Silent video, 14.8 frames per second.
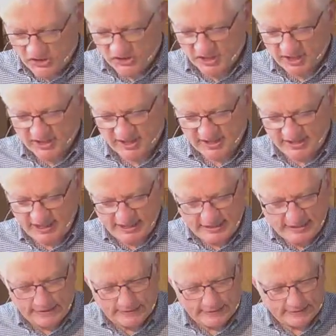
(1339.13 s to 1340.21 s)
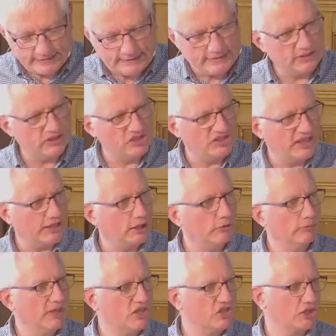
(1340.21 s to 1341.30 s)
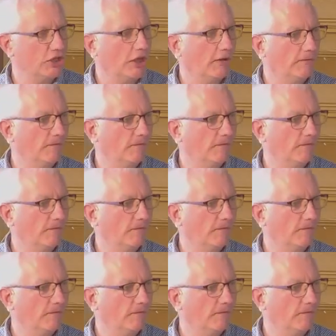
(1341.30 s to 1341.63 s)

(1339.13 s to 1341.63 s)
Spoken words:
16 that the generation of